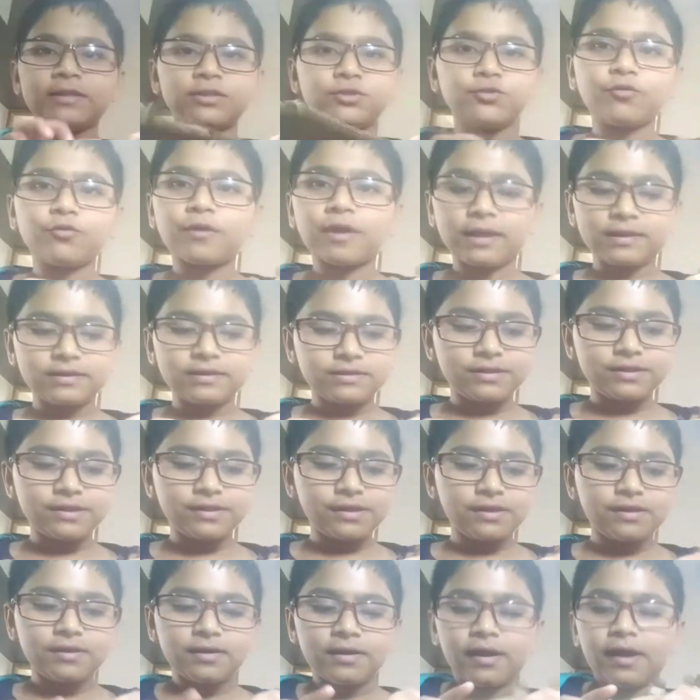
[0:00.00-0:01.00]
you can
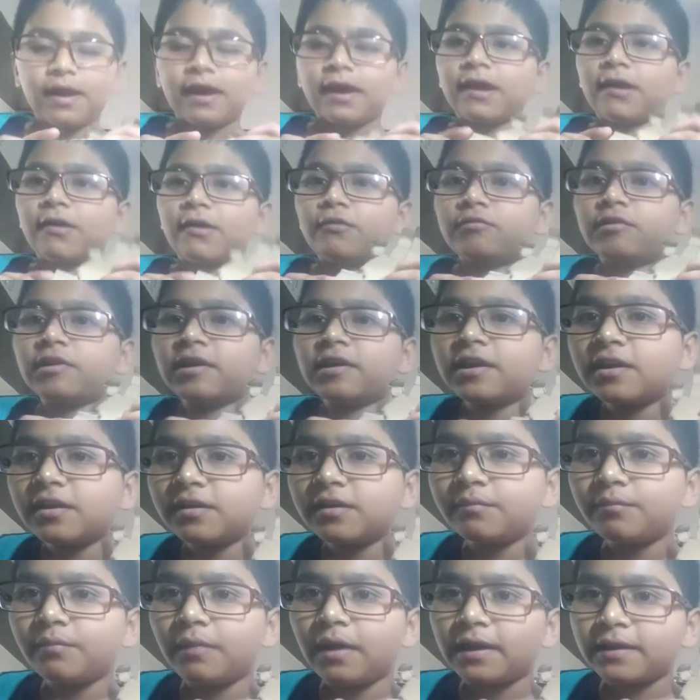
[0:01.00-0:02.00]
see, I have
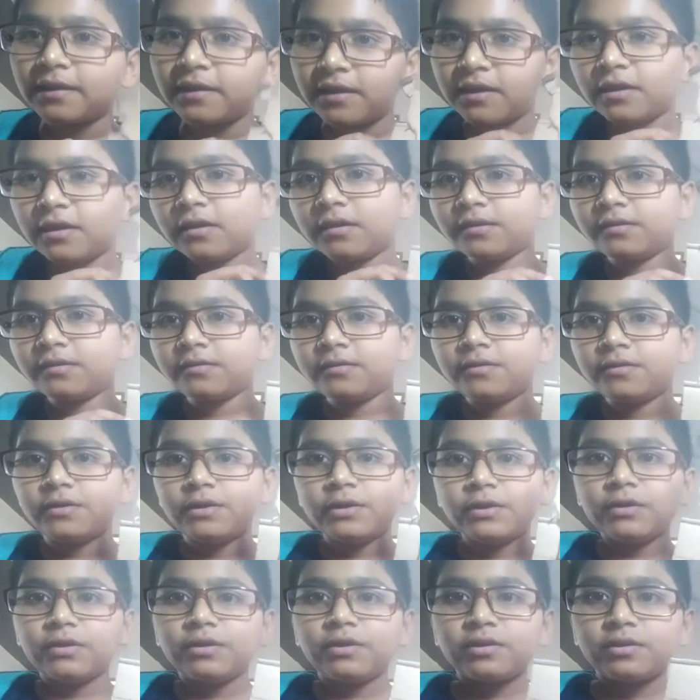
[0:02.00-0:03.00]
taken marking
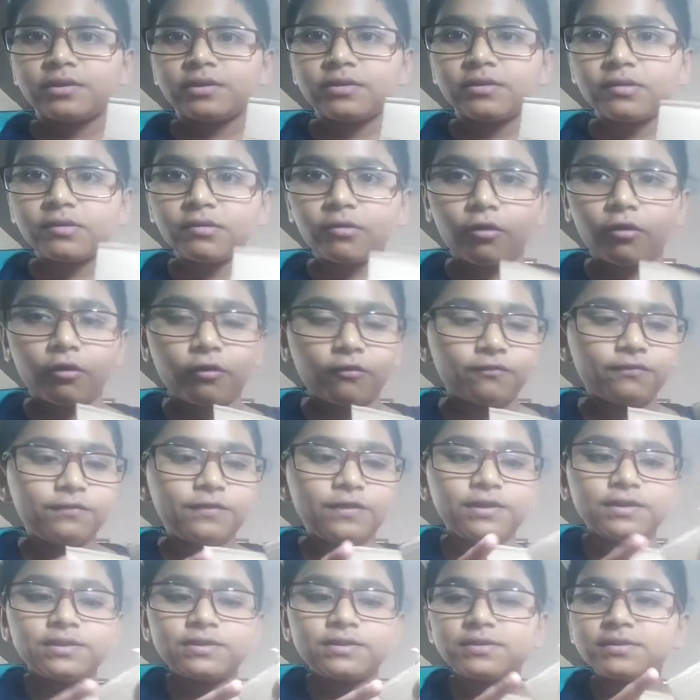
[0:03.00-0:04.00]
of
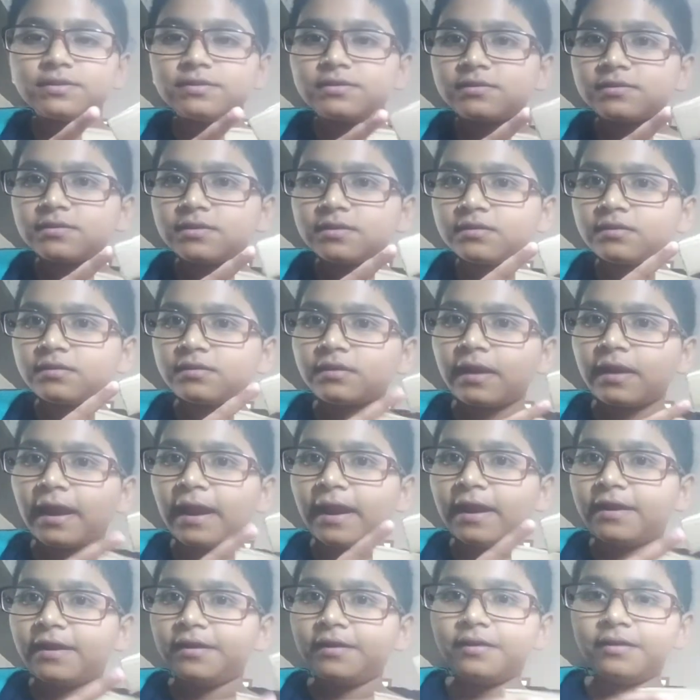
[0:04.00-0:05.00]
this
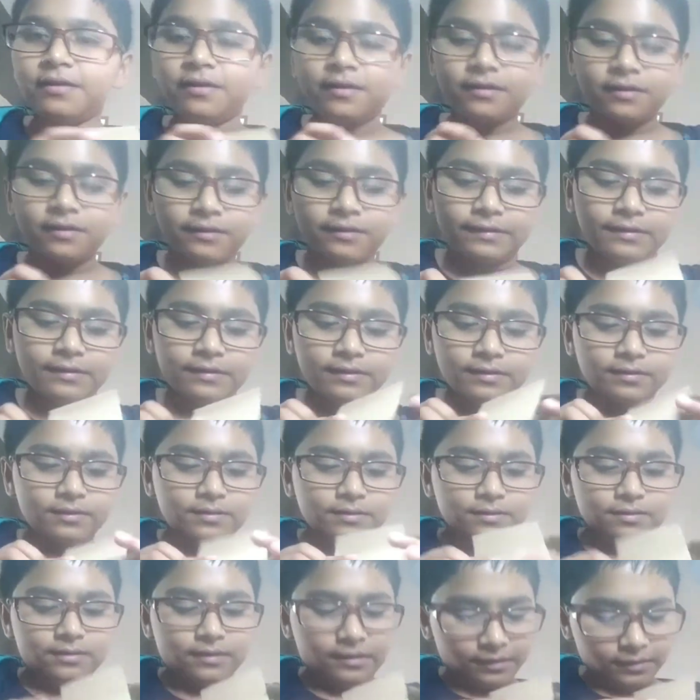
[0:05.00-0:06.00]
hand
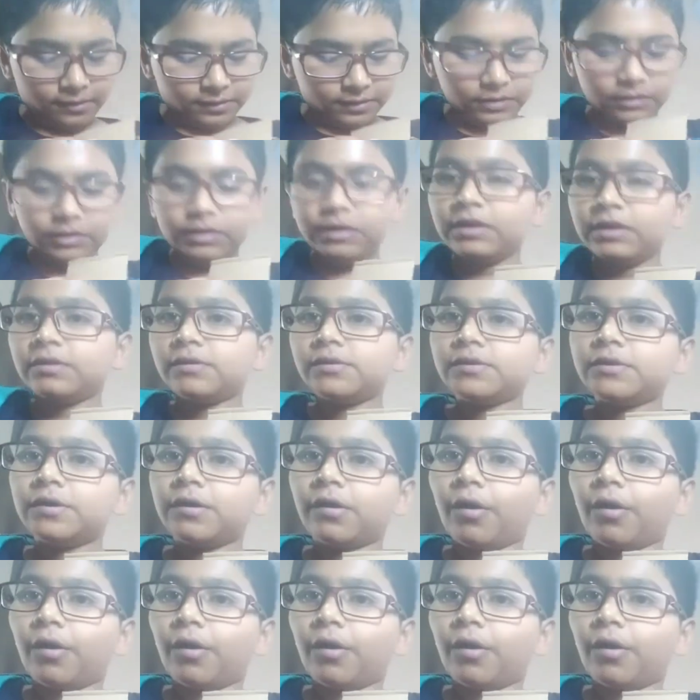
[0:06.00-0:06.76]
in the